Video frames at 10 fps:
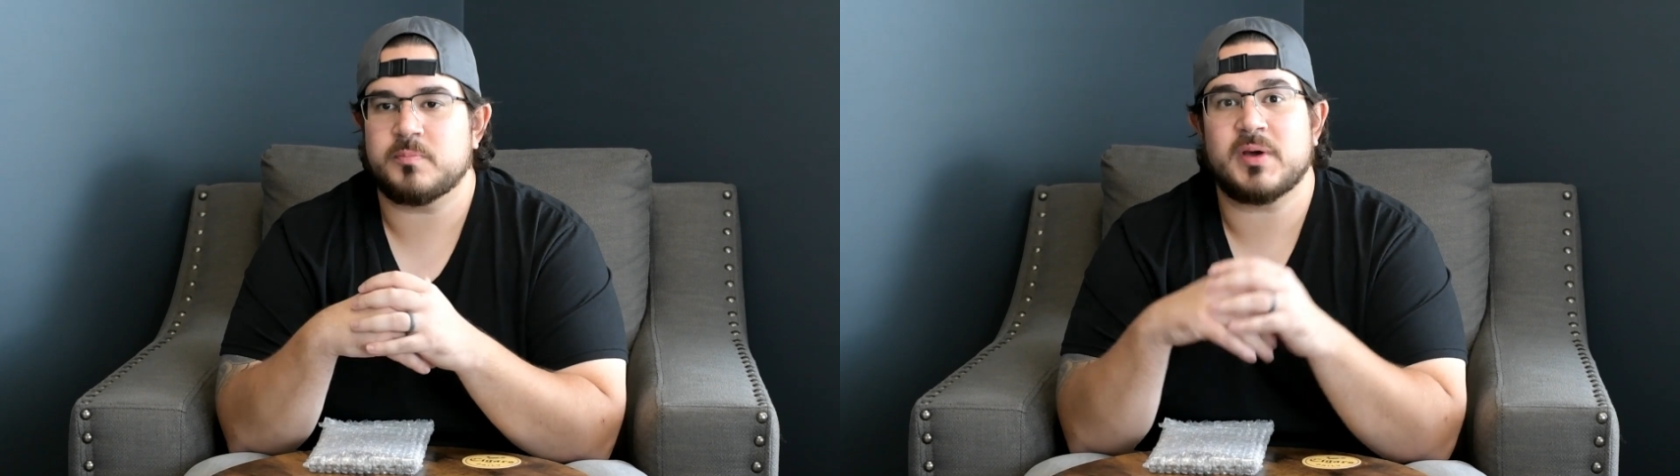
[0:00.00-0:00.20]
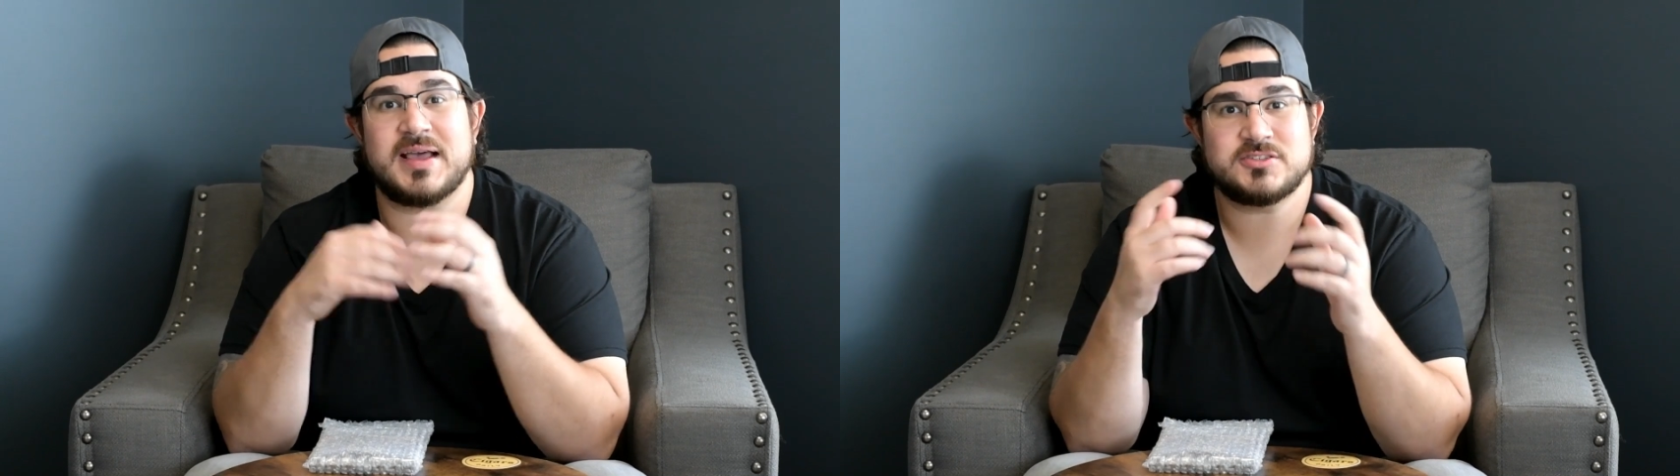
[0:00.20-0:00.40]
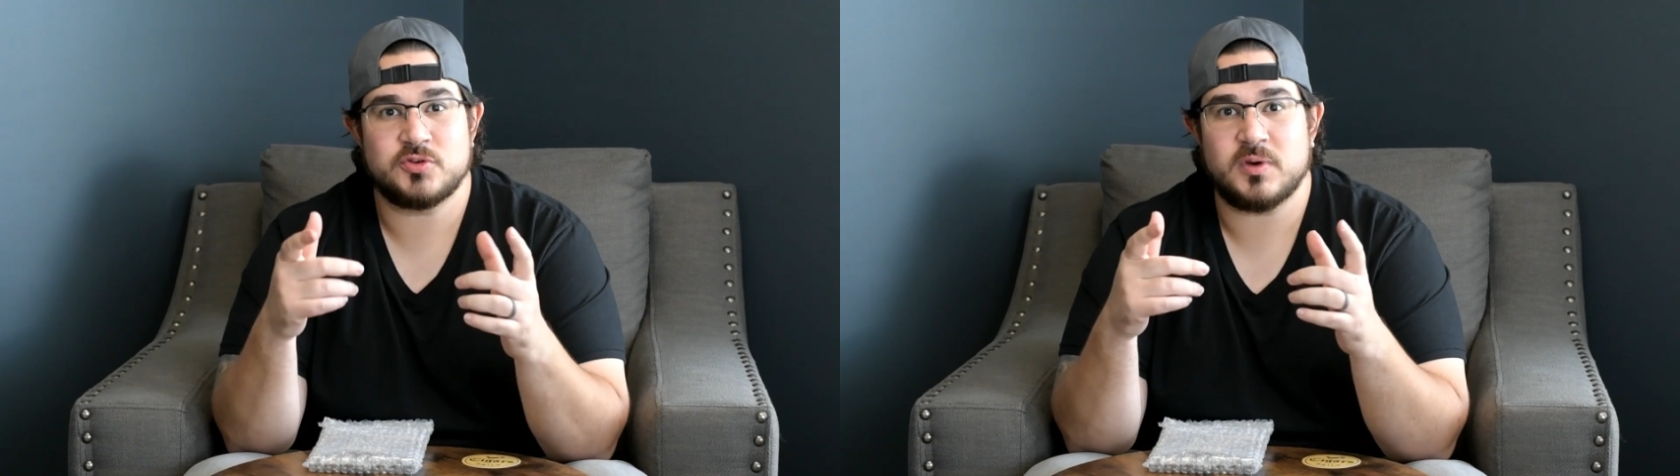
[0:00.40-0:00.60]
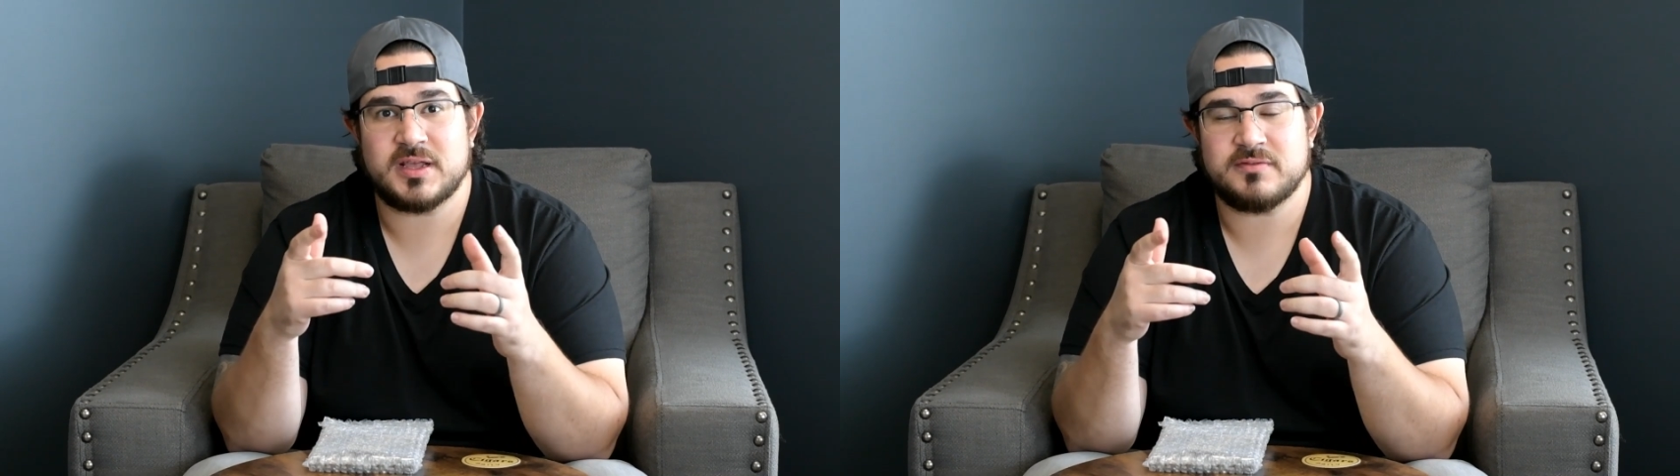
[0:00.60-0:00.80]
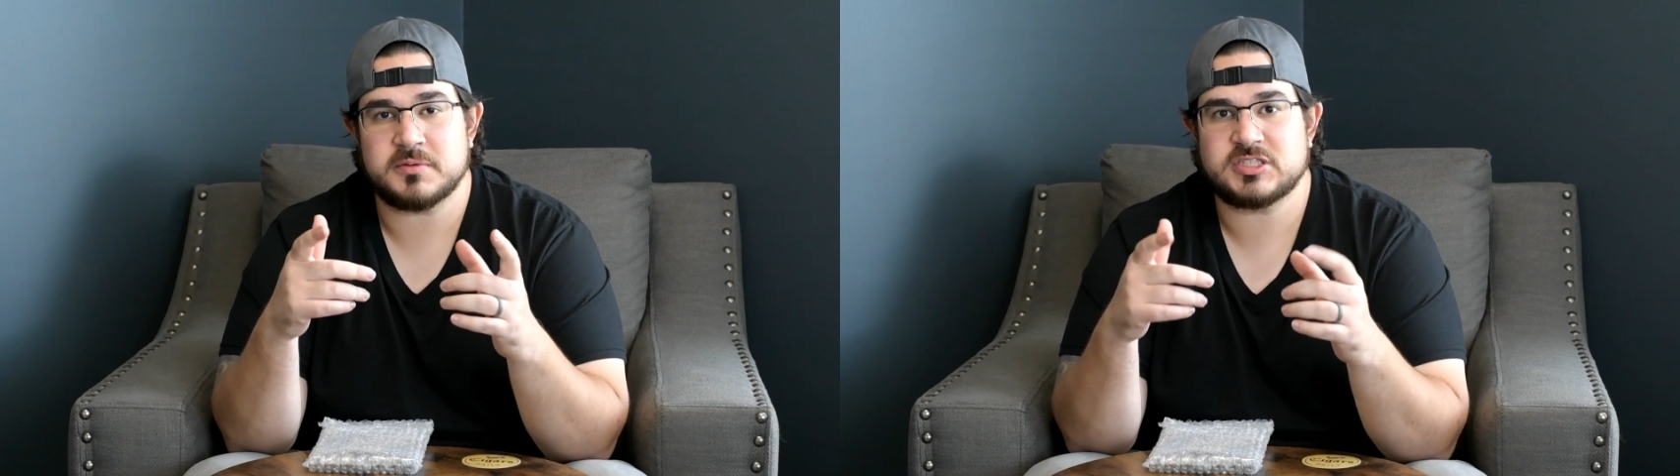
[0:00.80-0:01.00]
but I do want to
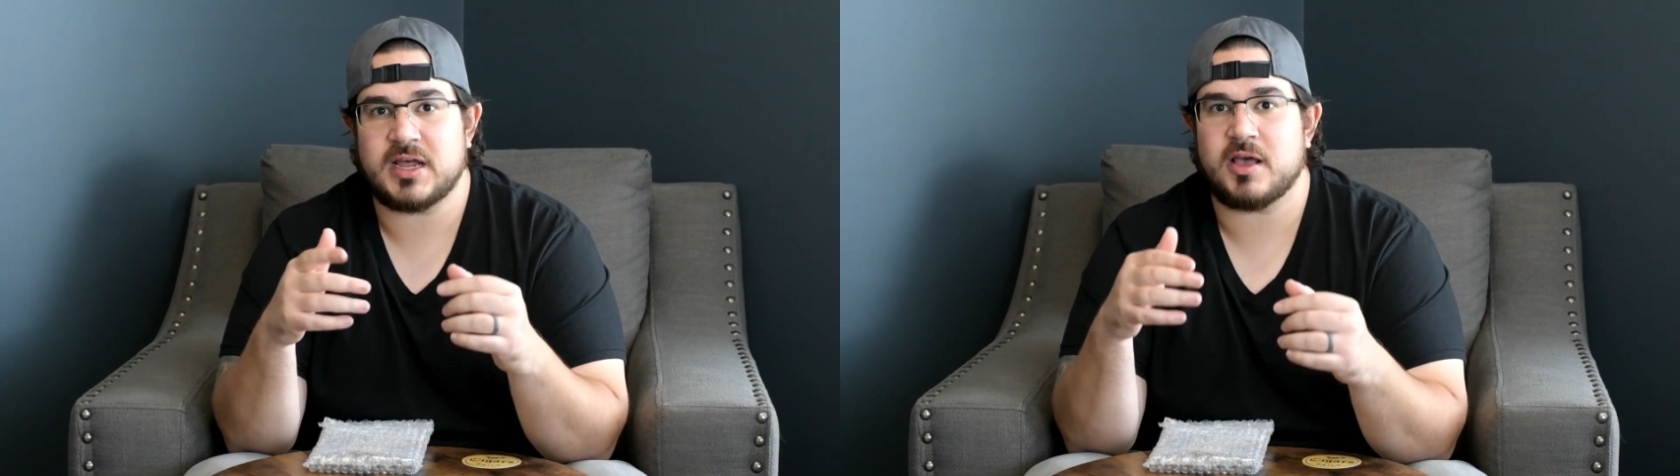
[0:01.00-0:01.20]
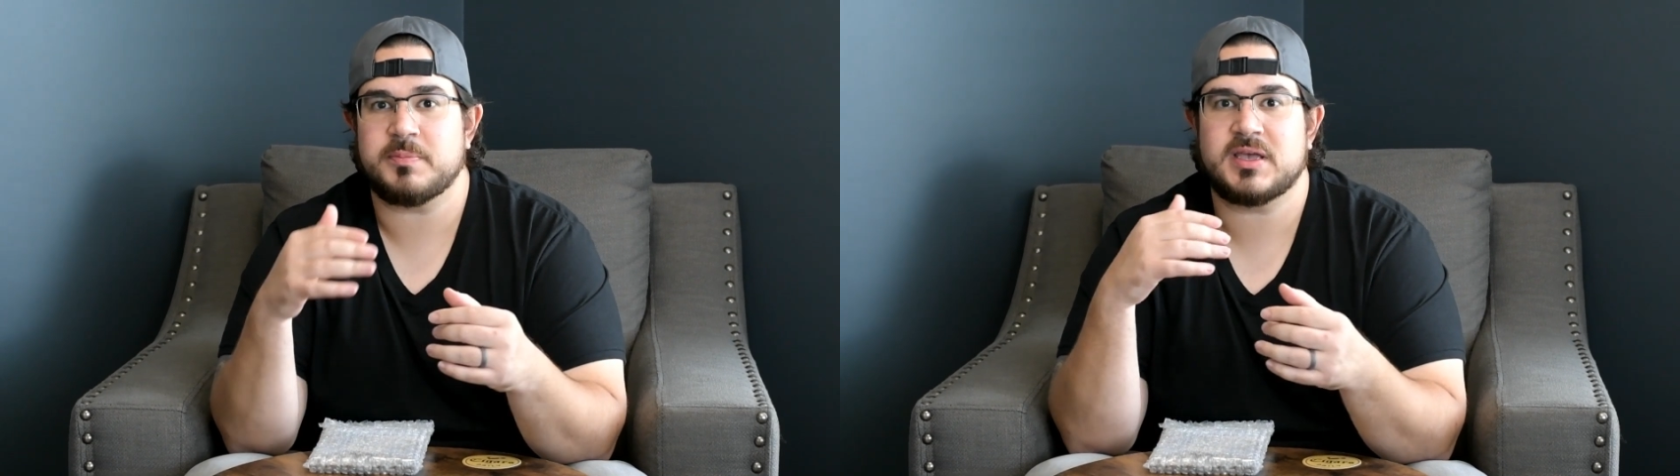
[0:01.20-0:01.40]
give him a shout out